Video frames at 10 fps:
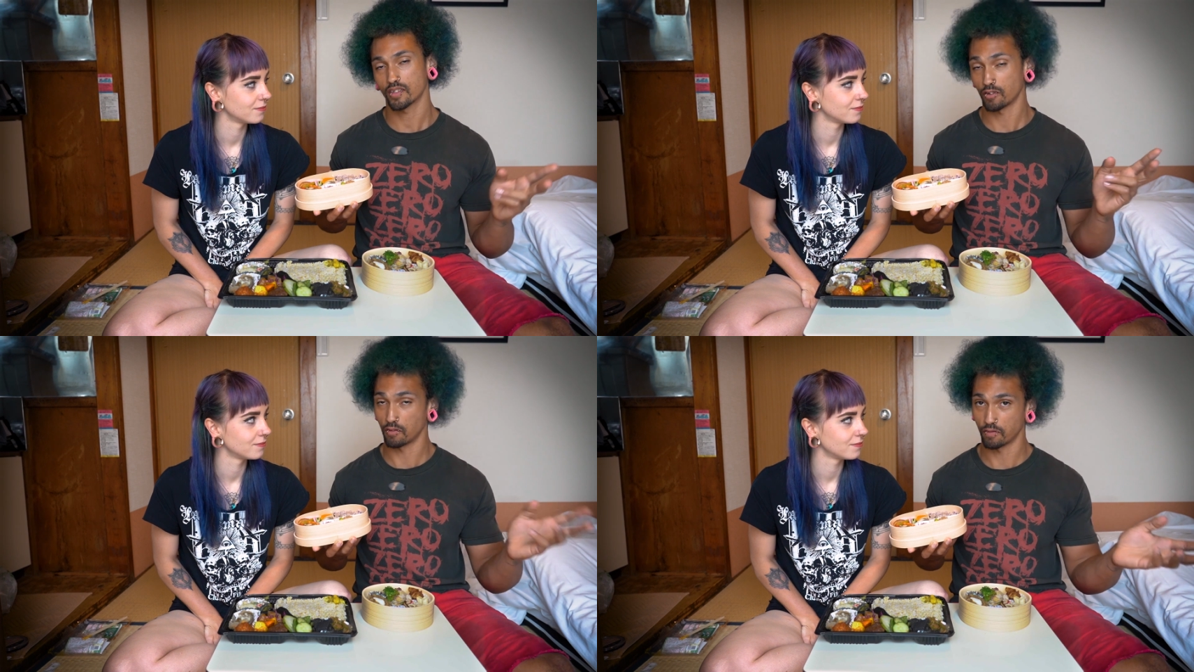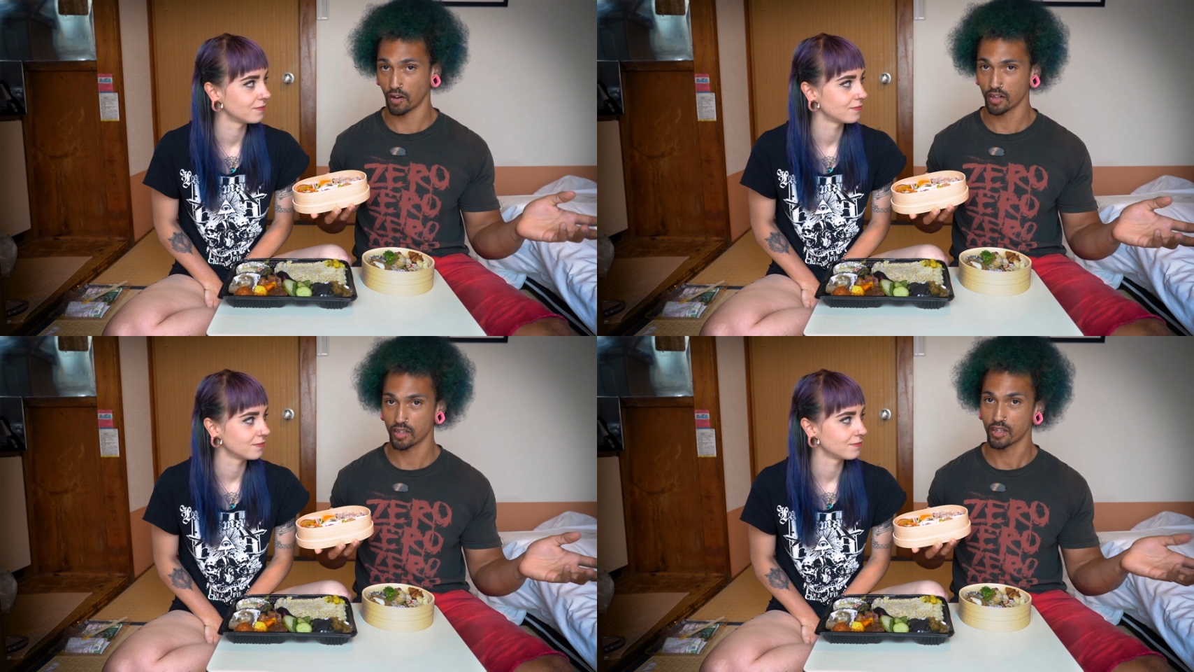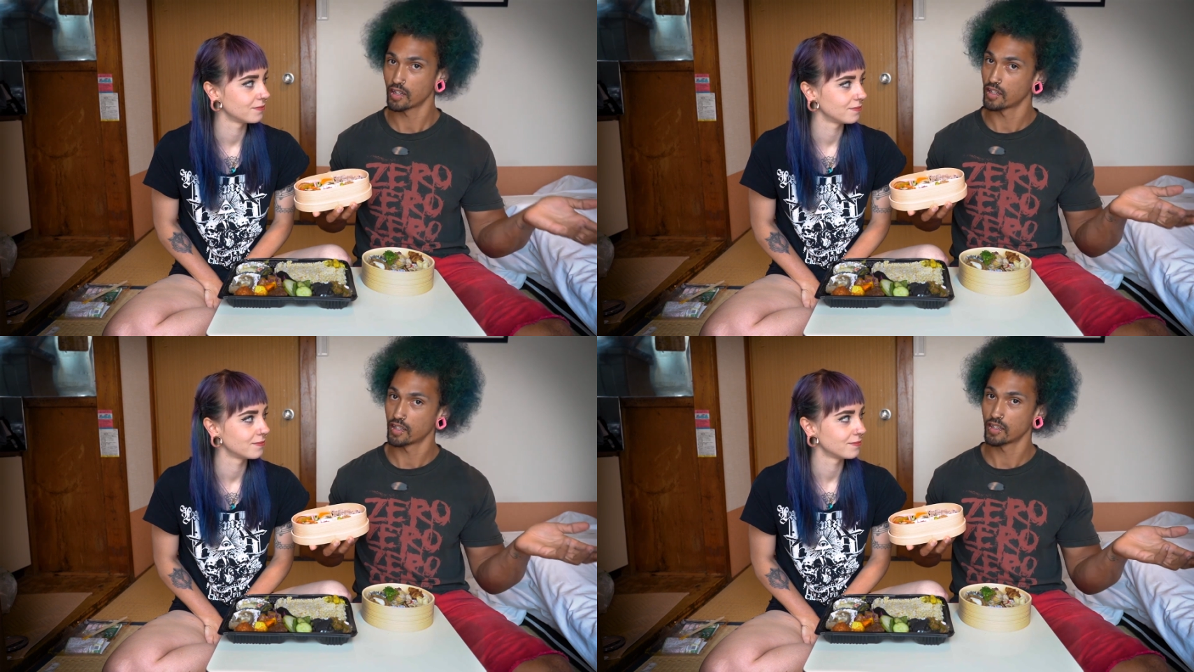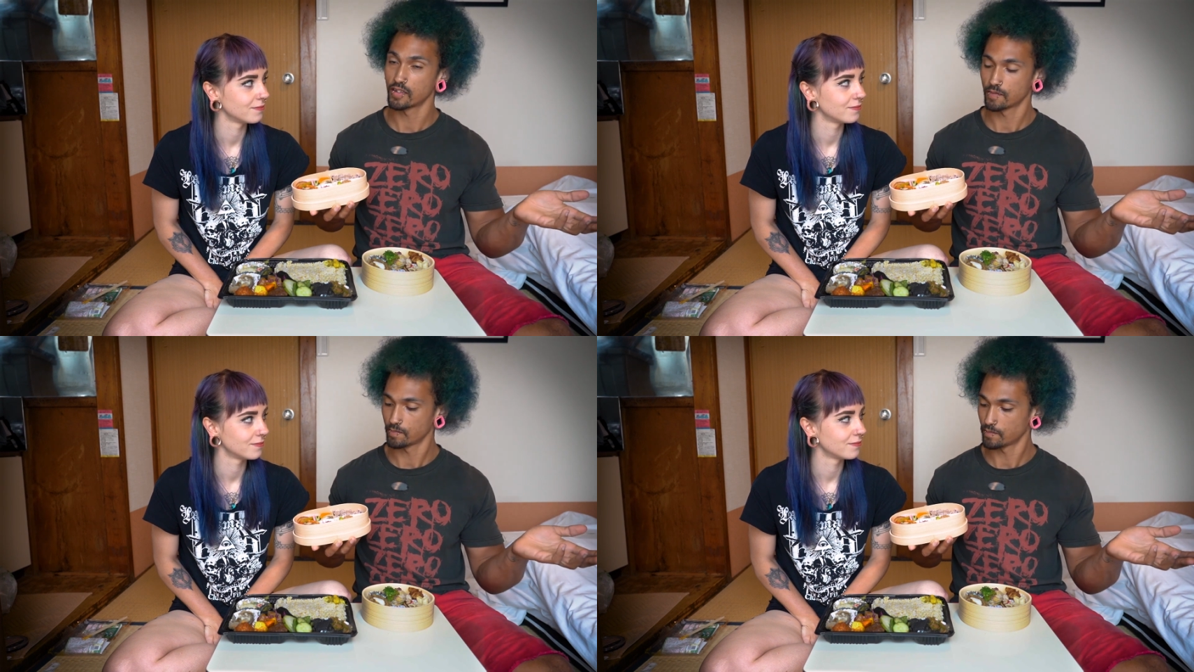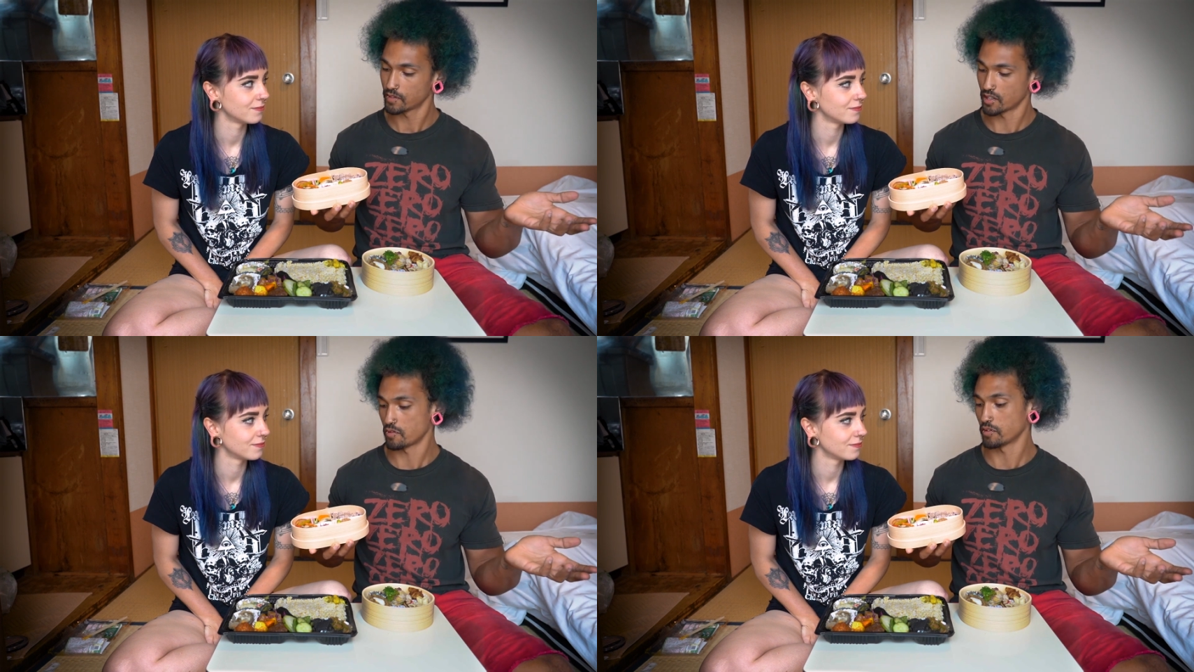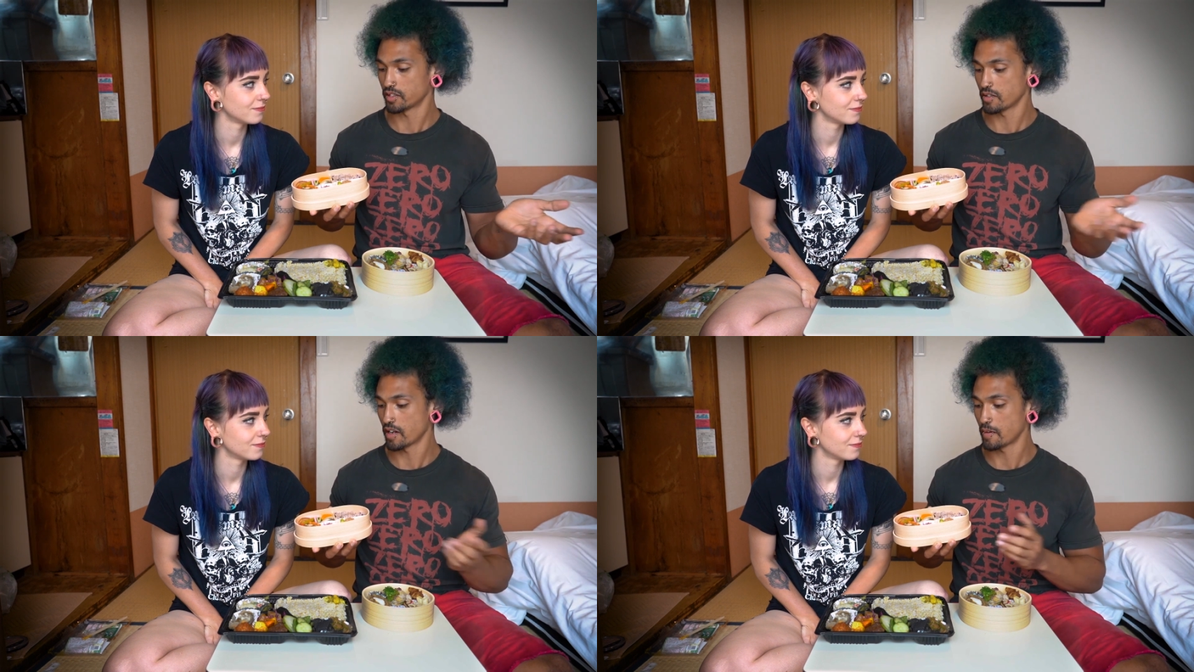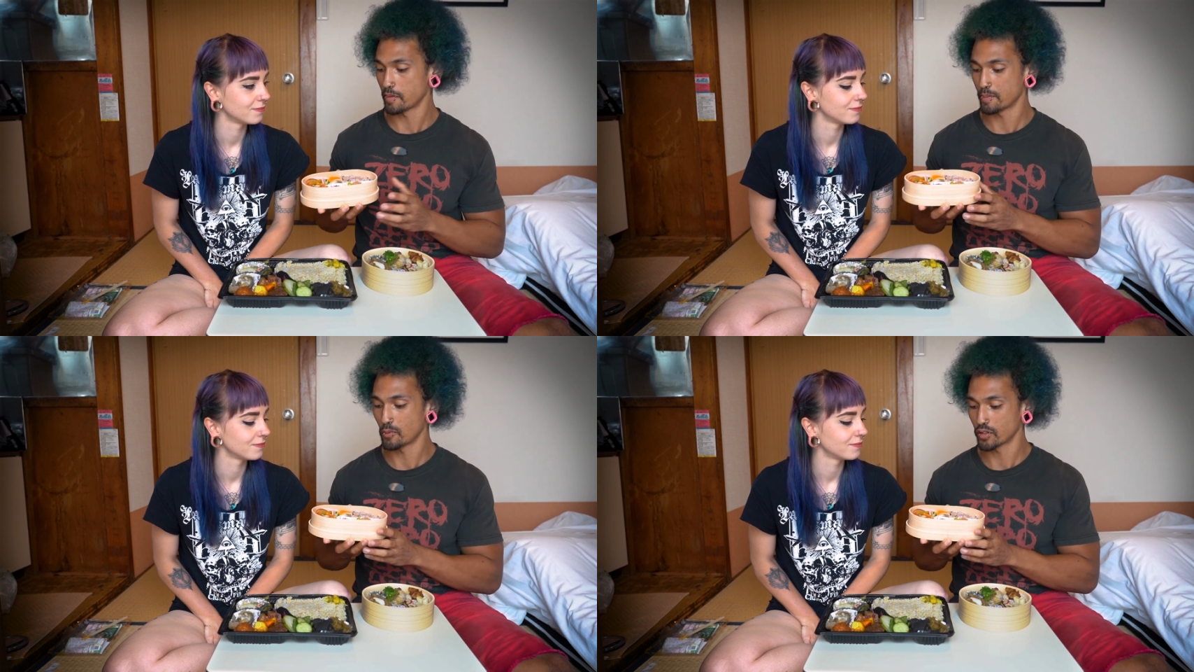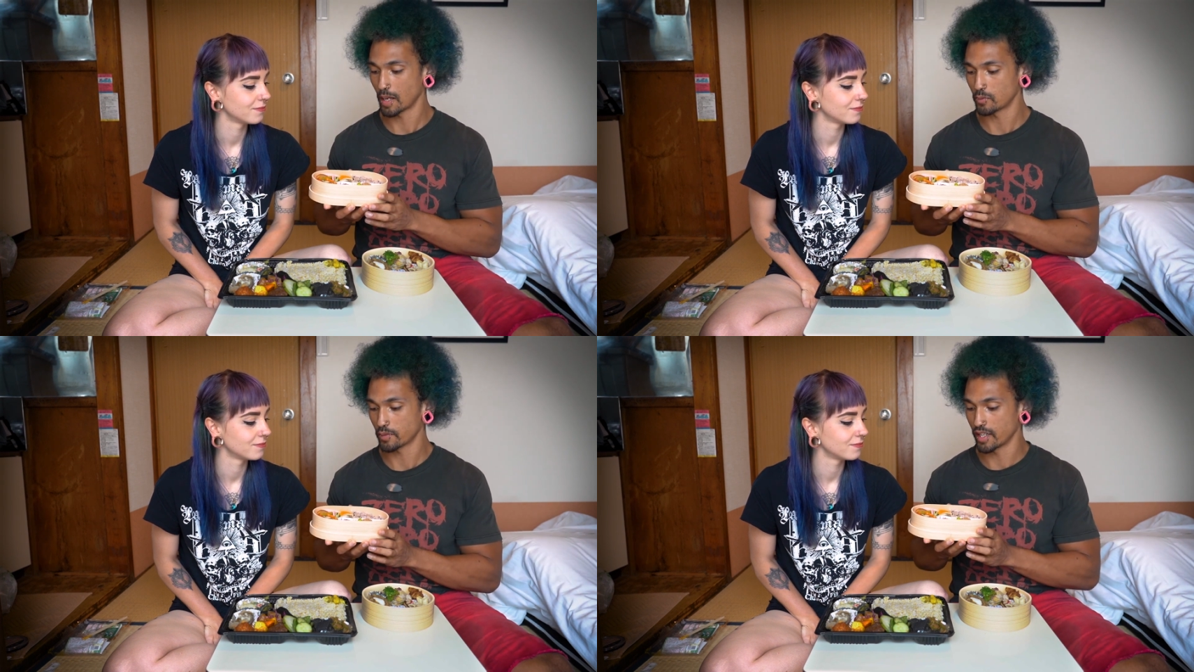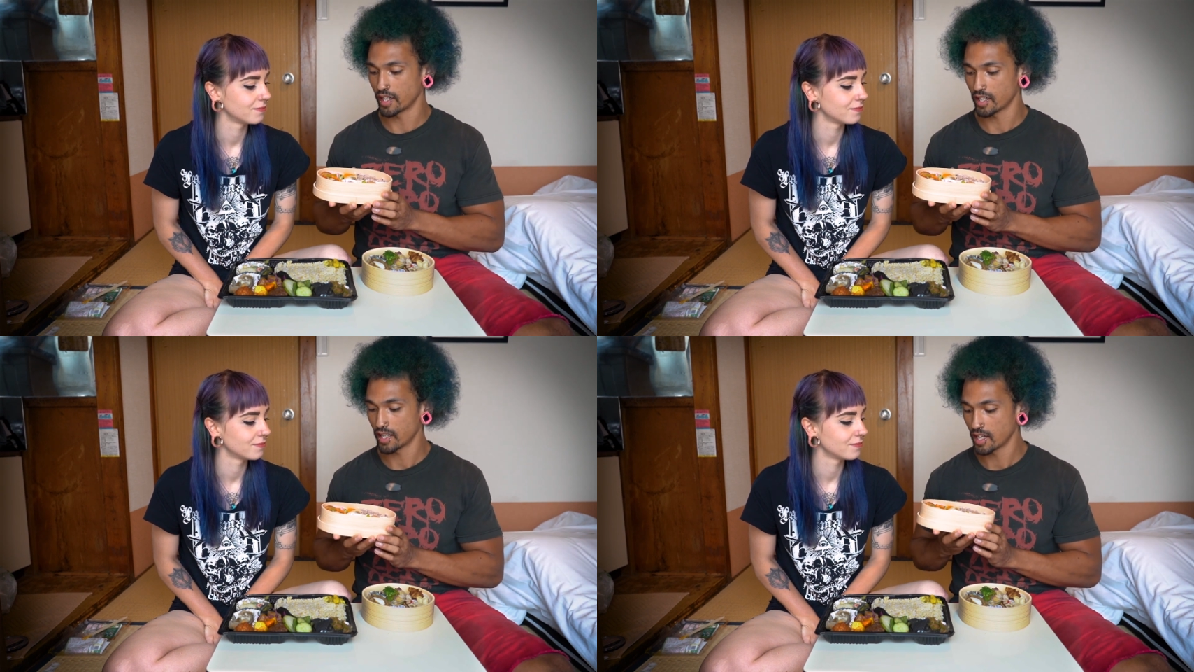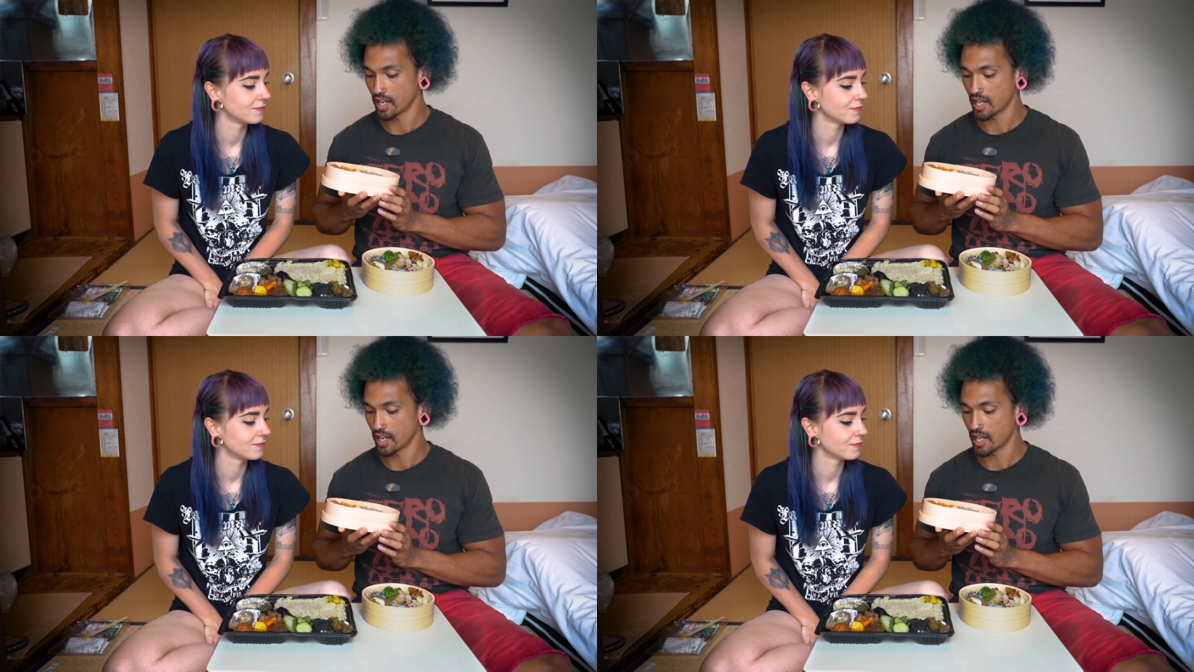Speaker 1: so far. So we'll see how many more times we get it